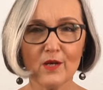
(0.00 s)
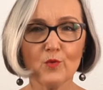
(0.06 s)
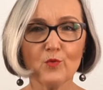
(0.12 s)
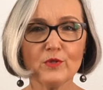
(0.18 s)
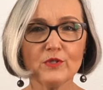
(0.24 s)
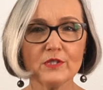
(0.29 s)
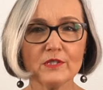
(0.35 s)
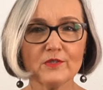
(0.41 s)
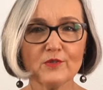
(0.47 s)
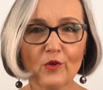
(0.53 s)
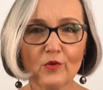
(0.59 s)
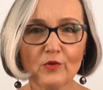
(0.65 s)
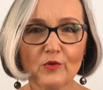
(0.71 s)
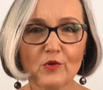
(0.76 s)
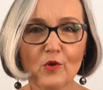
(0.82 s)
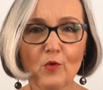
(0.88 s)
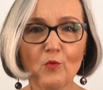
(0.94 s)
We just
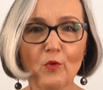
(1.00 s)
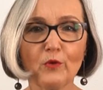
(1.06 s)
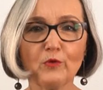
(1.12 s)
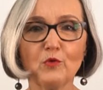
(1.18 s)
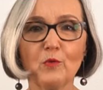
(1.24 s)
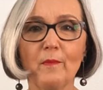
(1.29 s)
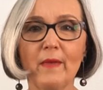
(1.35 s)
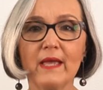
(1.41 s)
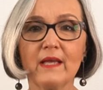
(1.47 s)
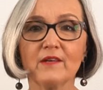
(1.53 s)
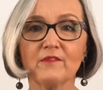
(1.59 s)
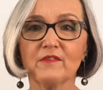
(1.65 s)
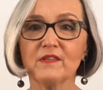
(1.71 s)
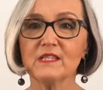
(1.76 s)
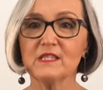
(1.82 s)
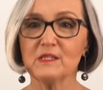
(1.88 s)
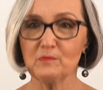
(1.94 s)
don't know what to make of
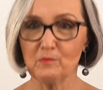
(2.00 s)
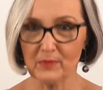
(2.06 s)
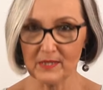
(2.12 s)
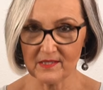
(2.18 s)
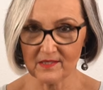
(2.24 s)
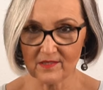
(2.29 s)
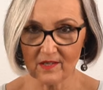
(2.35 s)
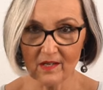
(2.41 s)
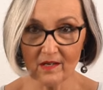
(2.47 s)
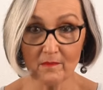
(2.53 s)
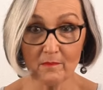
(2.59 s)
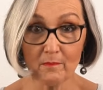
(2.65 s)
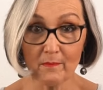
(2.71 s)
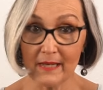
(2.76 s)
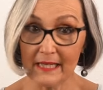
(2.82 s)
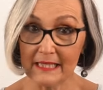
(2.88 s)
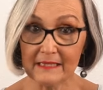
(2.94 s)
his bizarre,
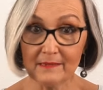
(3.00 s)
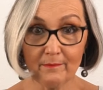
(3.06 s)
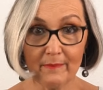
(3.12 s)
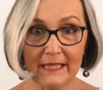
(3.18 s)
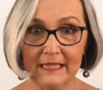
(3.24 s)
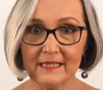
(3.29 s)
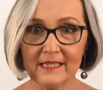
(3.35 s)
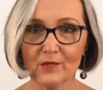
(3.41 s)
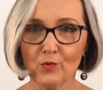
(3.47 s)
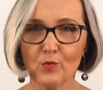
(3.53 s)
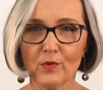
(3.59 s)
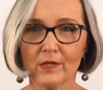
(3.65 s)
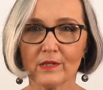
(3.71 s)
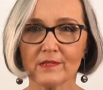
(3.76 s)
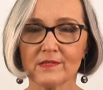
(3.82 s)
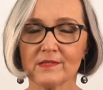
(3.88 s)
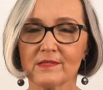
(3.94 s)
mind-bending
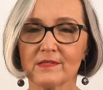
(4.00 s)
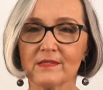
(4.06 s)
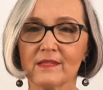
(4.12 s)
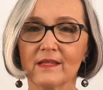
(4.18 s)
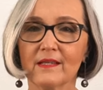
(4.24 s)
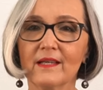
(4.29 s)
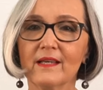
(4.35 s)
works,